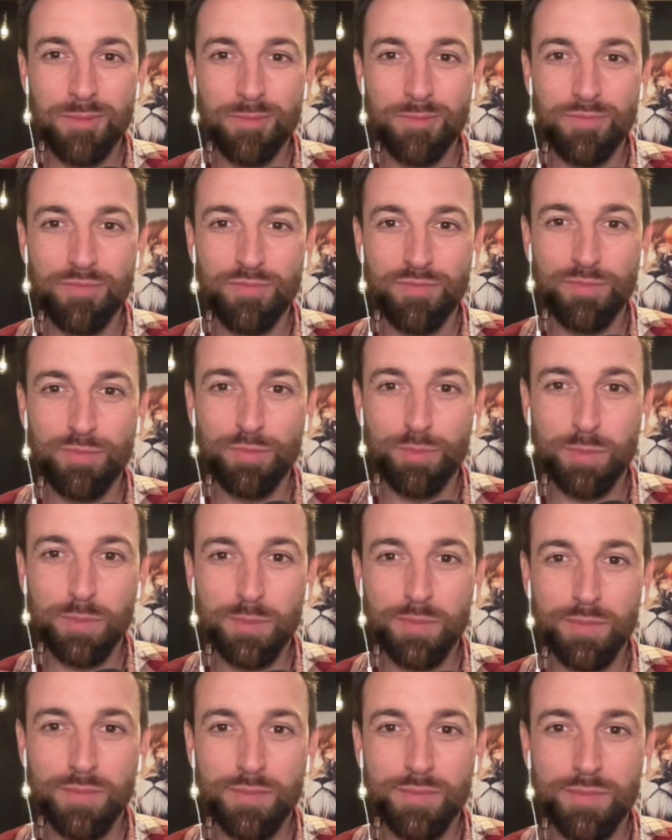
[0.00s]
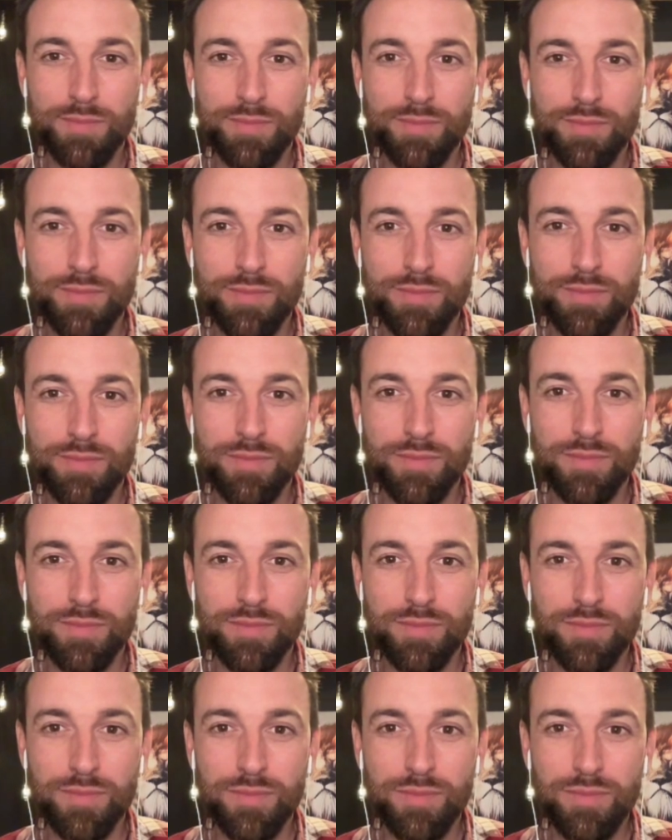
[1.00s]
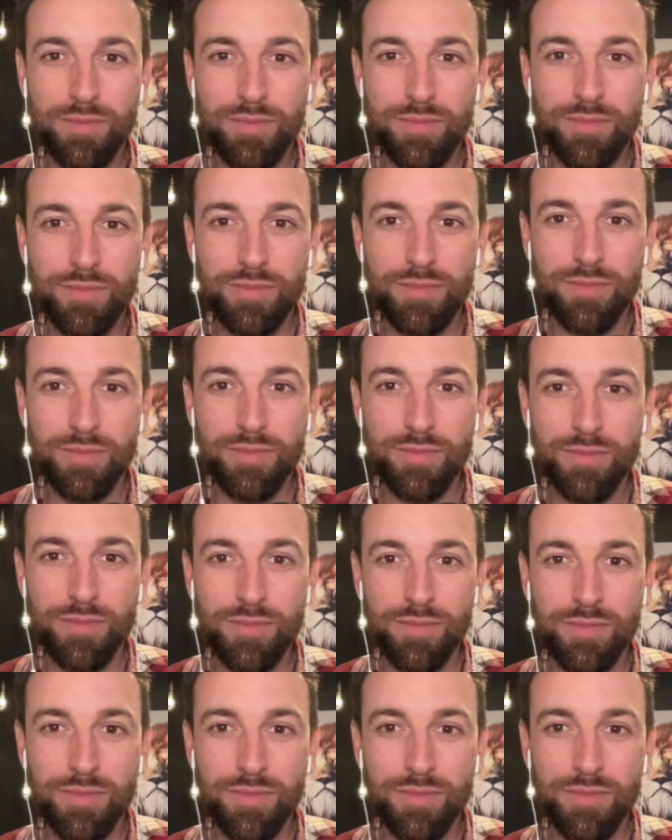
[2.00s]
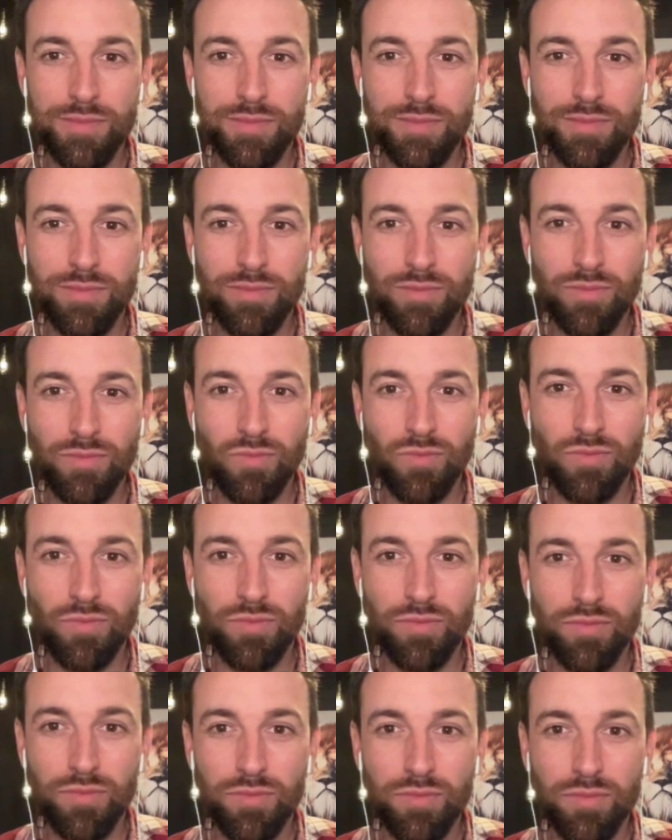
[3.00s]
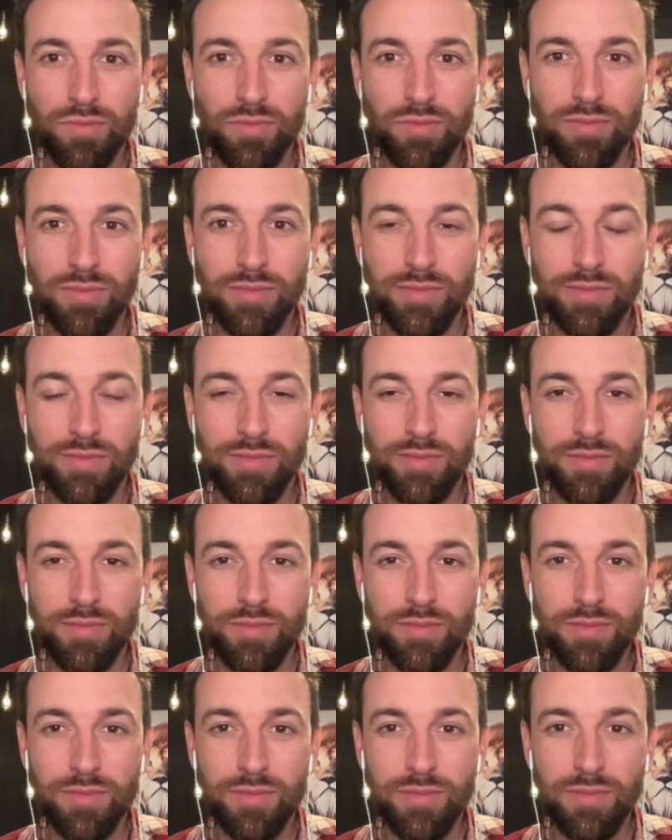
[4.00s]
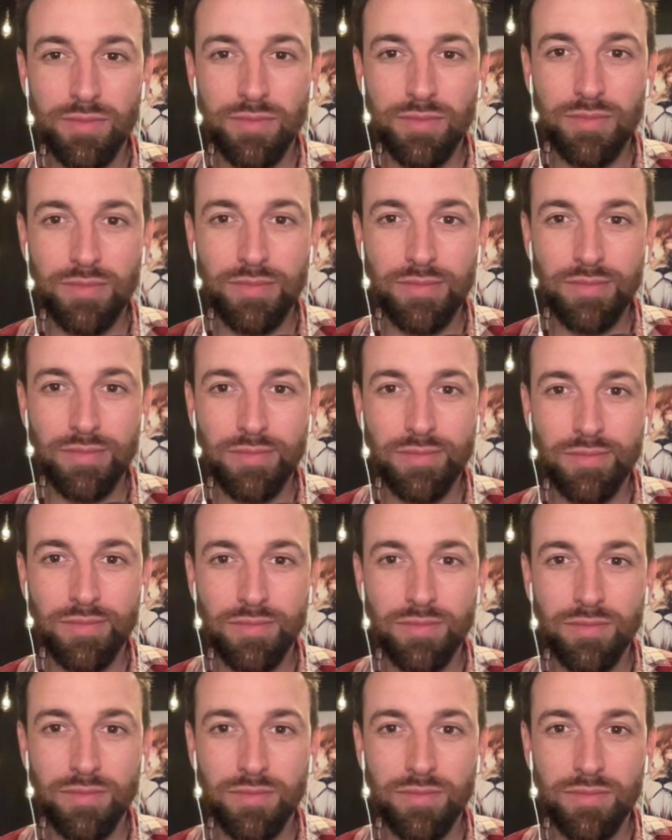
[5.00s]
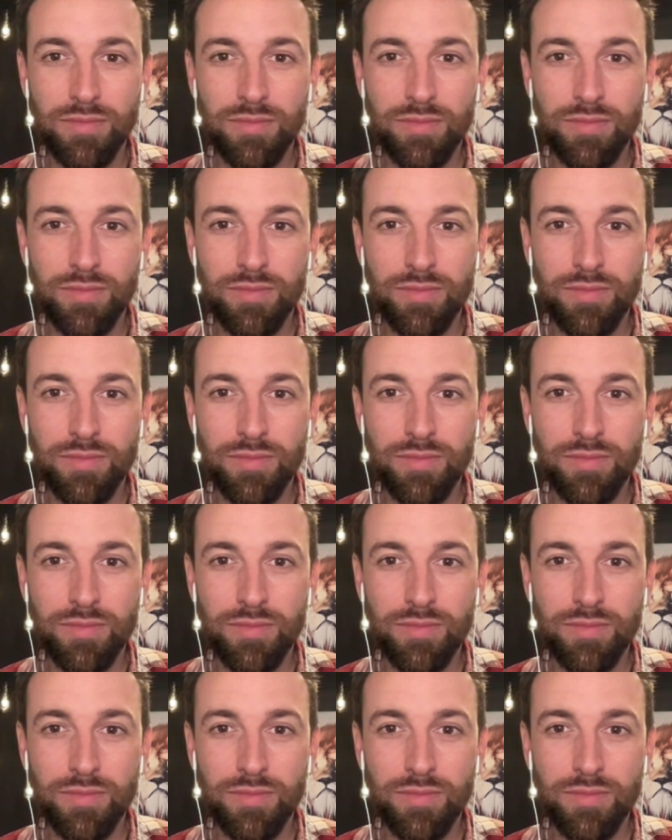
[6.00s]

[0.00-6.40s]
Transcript: No words are spoken by the person on screen.